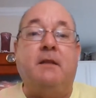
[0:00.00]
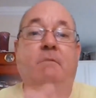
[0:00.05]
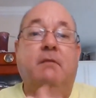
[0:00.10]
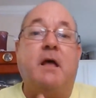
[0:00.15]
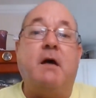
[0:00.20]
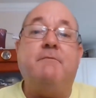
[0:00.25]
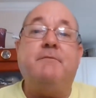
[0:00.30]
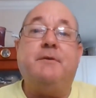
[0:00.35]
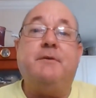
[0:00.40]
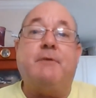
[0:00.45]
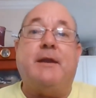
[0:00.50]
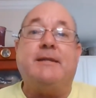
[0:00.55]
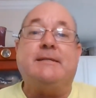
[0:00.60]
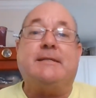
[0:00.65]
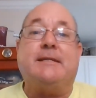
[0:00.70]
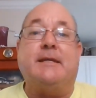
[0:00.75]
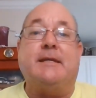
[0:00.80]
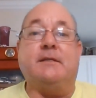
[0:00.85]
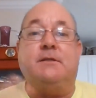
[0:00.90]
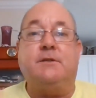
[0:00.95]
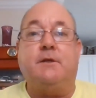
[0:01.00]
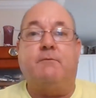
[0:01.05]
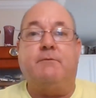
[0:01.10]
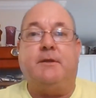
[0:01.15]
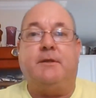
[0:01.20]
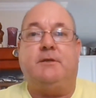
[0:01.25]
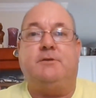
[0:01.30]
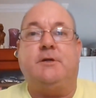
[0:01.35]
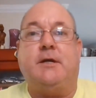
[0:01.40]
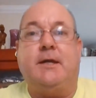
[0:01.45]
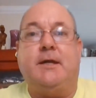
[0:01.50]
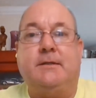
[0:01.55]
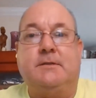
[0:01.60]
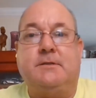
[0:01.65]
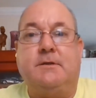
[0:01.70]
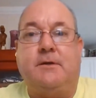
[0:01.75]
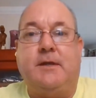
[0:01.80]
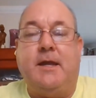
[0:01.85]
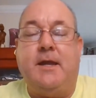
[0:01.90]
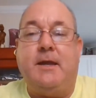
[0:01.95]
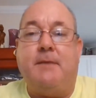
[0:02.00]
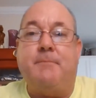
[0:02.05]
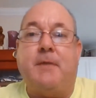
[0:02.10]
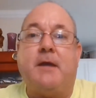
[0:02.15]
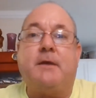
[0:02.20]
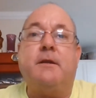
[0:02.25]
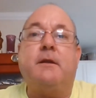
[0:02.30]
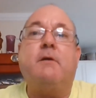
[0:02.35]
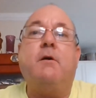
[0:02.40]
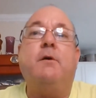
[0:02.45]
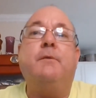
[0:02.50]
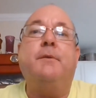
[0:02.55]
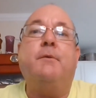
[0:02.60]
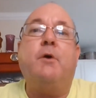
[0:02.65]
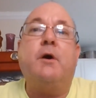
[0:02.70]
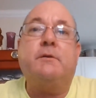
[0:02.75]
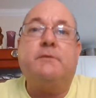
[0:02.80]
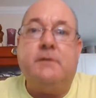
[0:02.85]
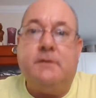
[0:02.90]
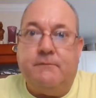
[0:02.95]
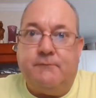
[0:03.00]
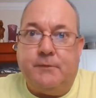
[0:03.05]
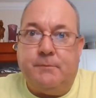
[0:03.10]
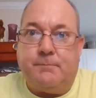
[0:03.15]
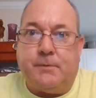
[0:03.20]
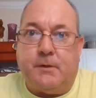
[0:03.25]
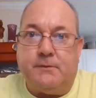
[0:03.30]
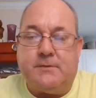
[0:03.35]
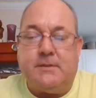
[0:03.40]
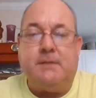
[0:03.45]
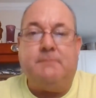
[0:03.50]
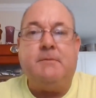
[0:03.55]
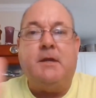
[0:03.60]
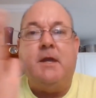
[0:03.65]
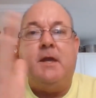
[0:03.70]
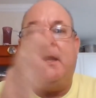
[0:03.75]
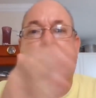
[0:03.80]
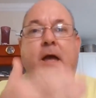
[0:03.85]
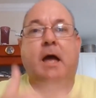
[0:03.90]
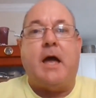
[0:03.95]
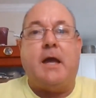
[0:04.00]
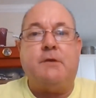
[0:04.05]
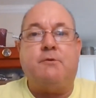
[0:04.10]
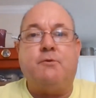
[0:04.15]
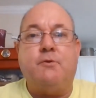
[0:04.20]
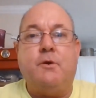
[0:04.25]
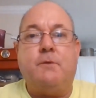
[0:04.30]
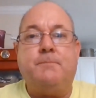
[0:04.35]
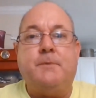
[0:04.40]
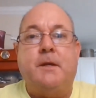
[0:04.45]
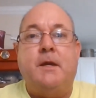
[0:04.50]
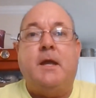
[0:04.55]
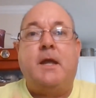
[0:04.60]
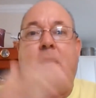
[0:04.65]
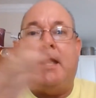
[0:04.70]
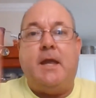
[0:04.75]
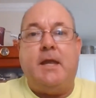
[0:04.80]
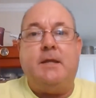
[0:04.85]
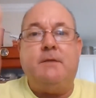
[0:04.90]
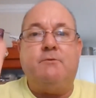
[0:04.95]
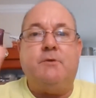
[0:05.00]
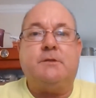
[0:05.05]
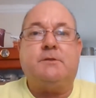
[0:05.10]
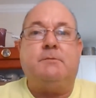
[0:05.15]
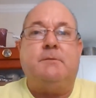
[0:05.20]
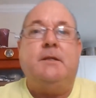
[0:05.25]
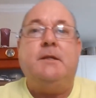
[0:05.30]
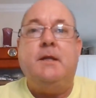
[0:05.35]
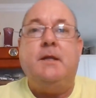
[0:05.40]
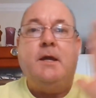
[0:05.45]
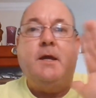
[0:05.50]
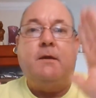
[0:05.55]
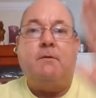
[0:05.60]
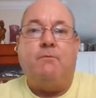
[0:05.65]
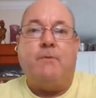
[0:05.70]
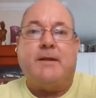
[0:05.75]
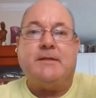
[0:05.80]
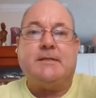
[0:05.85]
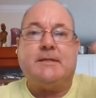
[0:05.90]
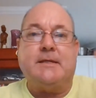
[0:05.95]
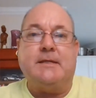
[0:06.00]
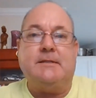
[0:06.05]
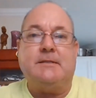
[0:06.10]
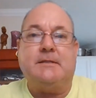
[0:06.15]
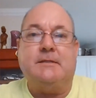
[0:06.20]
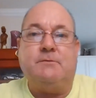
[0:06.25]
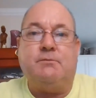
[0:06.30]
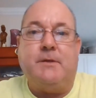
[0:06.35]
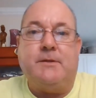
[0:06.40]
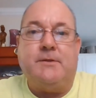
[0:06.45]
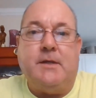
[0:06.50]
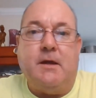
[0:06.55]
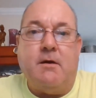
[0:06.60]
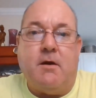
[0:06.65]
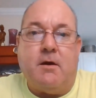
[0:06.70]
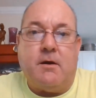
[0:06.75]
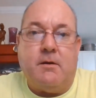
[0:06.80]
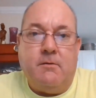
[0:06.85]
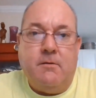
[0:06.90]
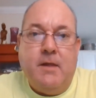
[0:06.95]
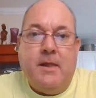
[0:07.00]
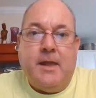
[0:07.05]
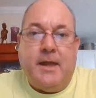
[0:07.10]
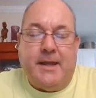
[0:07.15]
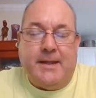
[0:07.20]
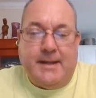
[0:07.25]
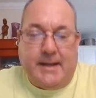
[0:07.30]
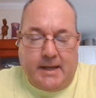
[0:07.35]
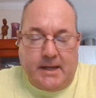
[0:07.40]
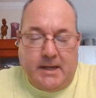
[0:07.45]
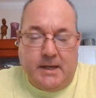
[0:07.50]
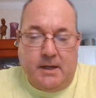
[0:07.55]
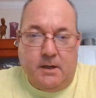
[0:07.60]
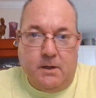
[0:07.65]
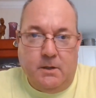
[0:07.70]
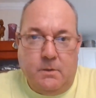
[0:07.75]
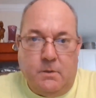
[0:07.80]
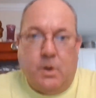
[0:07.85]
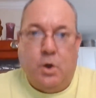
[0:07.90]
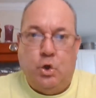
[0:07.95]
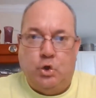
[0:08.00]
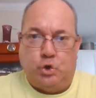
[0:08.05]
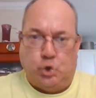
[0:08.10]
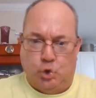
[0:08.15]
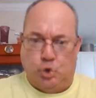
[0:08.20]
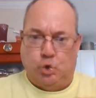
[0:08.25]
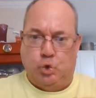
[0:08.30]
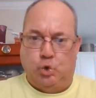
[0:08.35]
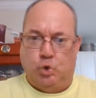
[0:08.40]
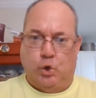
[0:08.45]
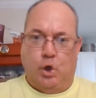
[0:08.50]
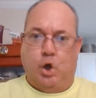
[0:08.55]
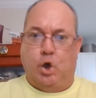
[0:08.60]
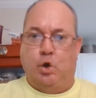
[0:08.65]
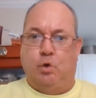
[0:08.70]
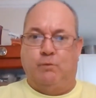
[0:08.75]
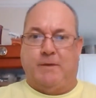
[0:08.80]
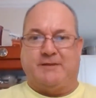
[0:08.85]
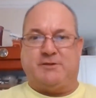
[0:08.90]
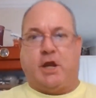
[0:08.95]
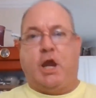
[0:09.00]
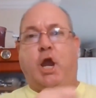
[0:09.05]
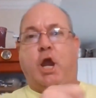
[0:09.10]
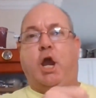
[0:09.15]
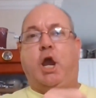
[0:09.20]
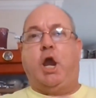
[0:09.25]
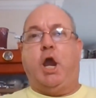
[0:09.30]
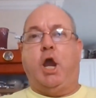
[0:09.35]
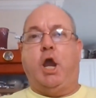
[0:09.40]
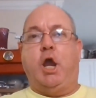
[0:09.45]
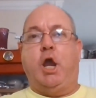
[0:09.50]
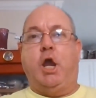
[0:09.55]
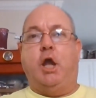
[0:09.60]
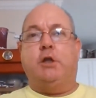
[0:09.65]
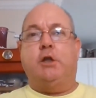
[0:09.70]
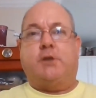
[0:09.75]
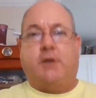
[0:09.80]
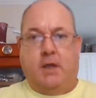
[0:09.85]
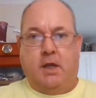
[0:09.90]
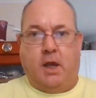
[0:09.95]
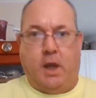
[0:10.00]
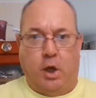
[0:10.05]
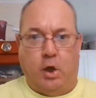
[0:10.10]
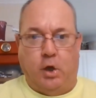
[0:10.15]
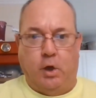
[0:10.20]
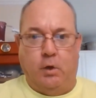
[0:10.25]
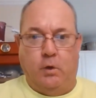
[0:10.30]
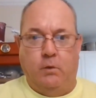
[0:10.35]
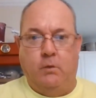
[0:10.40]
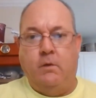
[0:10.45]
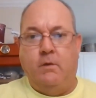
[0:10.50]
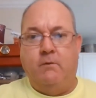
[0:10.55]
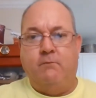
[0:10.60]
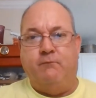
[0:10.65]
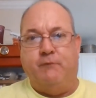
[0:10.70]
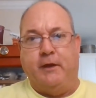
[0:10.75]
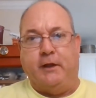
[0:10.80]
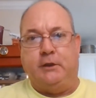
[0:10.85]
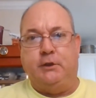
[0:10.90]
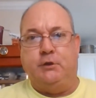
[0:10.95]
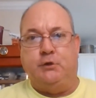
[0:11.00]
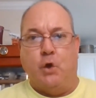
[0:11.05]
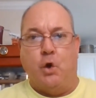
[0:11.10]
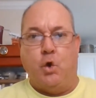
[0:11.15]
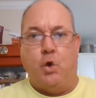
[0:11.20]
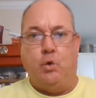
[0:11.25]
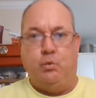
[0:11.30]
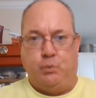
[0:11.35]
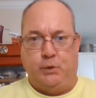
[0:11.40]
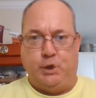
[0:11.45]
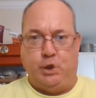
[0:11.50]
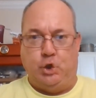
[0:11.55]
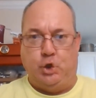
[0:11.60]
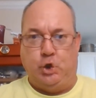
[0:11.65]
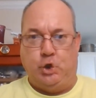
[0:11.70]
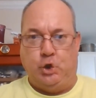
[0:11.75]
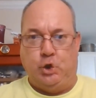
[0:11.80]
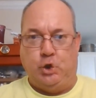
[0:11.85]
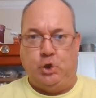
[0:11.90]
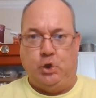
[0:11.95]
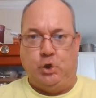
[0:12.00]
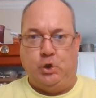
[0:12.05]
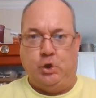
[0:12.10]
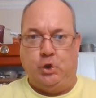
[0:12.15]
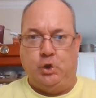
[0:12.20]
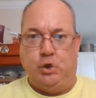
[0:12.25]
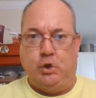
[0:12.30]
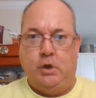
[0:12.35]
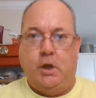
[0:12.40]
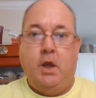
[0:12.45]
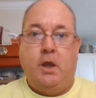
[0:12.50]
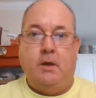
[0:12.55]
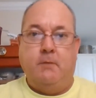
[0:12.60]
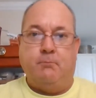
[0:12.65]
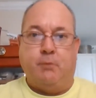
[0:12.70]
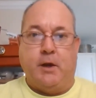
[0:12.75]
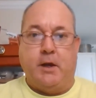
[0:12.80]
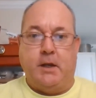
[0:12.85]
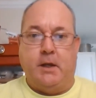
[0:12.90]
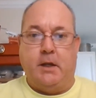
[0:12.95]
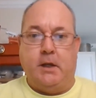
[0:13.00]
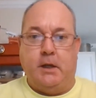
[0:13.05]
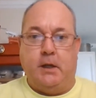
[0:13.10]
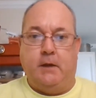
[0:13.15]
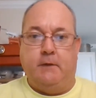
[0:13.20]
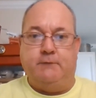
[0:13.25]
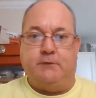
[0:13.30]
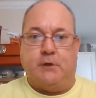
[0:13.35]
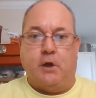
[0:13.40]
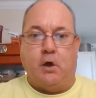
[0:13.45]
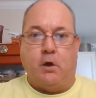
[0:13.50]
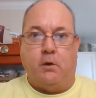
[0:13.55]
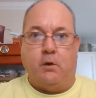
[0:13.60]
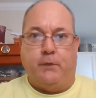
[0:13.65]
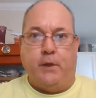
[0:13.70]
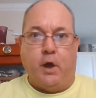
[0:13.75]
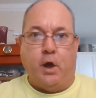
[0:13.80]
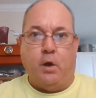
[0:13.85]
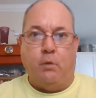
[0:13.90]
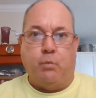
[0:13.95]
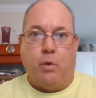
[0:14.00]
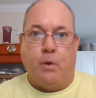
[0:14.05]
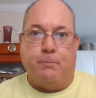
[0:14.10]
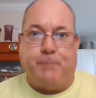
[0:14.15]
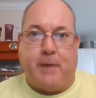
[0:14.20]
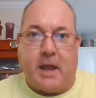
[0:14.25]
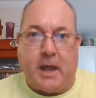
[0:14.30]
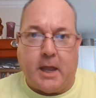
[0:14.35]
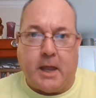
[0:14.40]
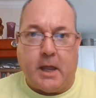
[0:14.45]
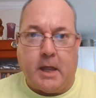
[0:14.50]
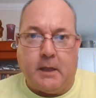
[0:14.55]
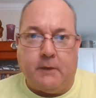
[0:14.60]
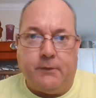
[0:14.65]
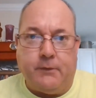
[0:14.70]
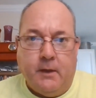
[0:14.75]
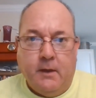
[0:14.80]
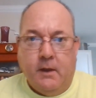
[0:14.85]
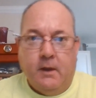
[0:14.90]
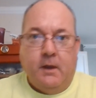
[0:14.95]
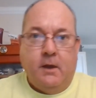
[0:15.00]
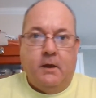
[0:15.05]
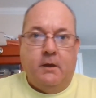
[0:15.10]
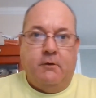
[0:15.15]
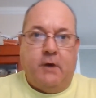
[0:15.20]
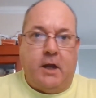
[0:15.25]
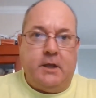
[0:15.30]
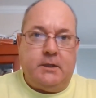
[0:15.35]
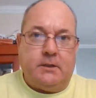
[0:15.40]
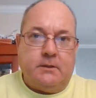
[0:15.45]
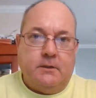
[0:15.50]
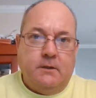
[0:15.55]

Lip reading: Love the Redskins over the Giants, okay? I'm not going to call them the Washington football team. I grew up in Richmond. Redskins is what they are. And hail to the Redskins, hail victory. Braves on the warpath, fight